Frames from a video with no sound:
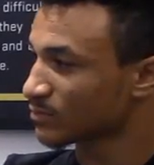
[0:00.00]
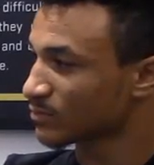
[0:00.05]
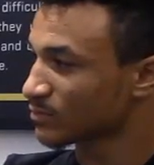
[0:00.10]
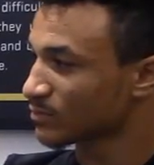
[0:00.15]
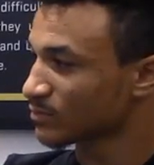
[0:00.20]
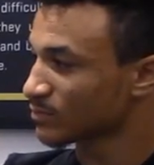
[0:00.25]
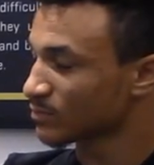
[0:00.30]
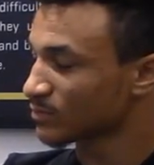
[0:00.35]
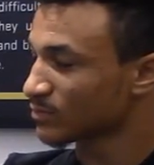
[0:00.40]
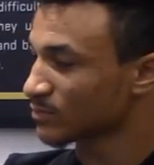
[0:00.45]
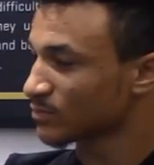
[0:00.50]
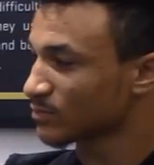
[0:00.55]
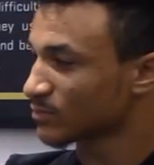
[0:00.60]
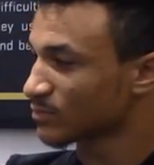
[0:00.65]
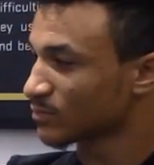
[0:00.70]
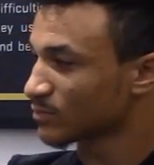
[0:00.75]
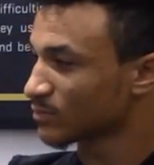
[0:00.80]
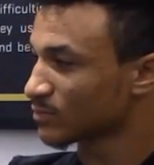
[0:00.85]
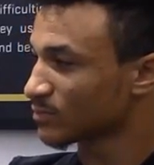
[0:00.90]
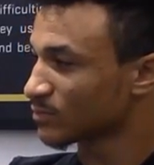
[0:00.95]

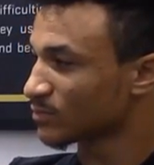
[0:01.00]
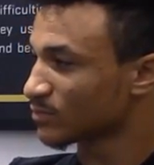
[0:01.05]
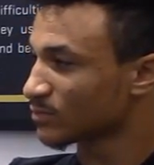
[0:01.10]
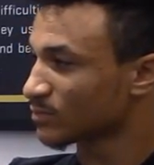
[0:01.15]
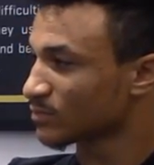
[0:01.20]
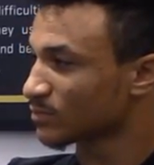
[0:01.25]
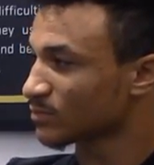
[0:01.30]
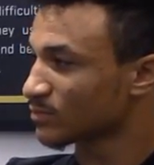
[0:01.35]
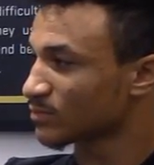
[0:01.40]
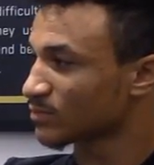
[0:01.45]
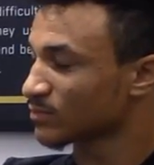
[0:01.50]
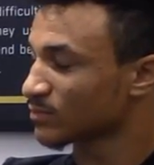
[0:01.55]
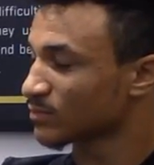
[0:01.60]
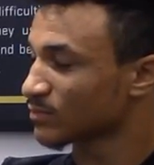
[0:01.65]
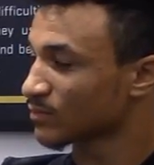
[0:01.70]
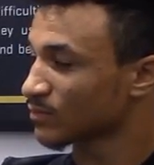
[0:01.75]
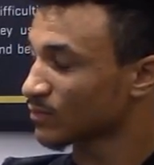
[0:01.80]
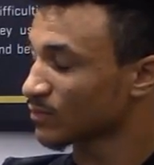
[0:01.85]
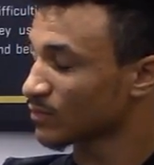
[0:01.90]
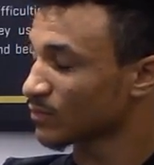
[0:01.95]

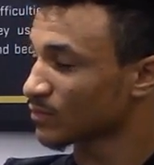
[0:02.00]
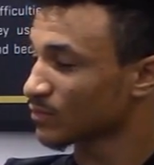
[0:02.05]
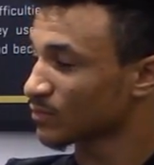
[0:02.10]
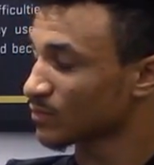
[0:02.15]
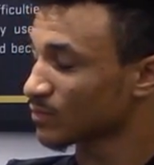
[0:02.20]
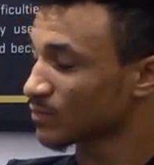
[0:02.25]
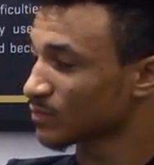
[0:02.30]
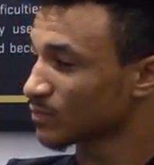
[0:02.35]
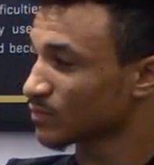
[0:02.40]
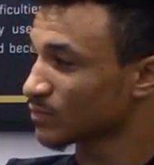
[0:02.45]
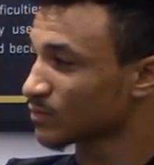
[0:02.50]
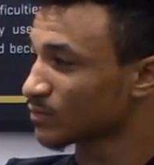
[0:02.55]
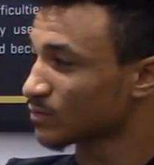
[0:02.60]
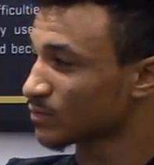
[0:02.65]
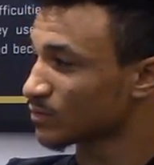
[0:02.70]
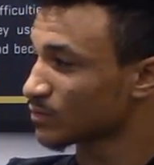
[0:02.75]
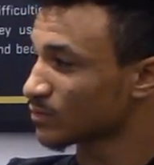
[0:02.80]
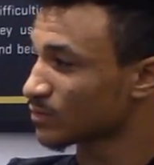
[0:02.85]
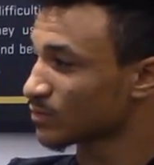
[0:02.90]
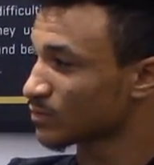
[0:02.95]

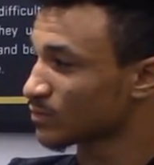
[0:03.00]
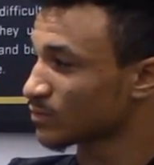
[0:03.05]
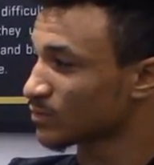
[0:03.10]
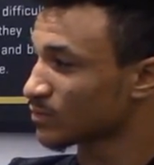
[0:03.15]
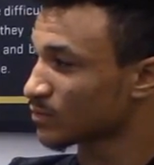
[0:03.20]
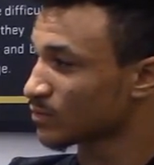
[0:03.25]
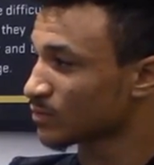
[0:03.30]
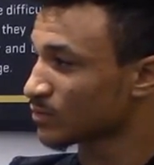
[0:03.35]
(silent)